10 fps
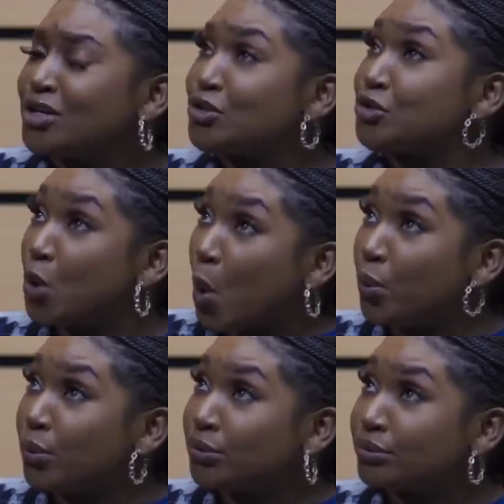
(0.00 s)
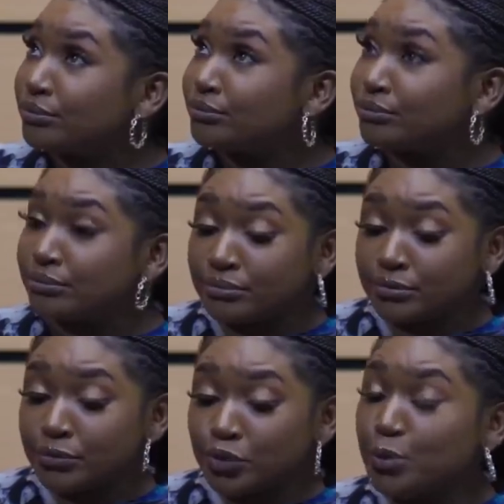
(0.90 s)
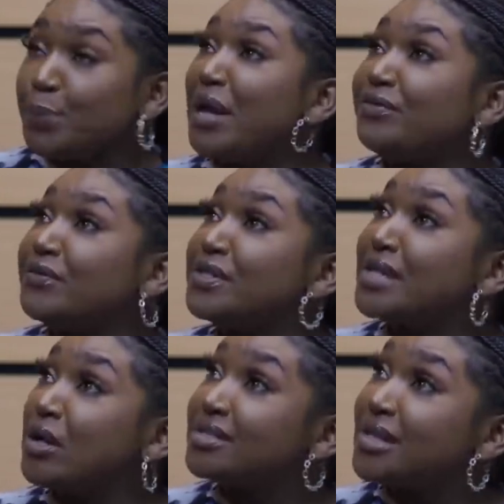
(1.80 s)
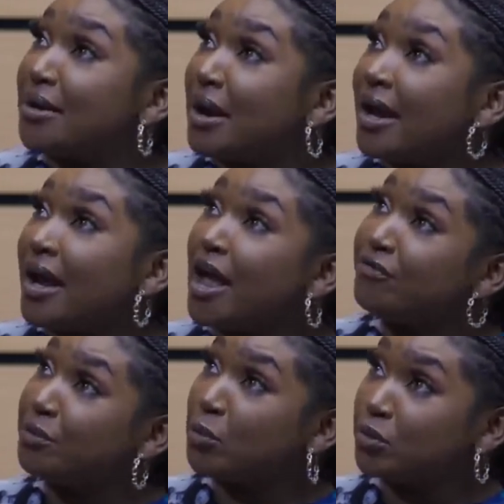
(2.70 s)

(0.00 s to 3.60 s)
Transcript: So, you'll be paid 50,000 naira every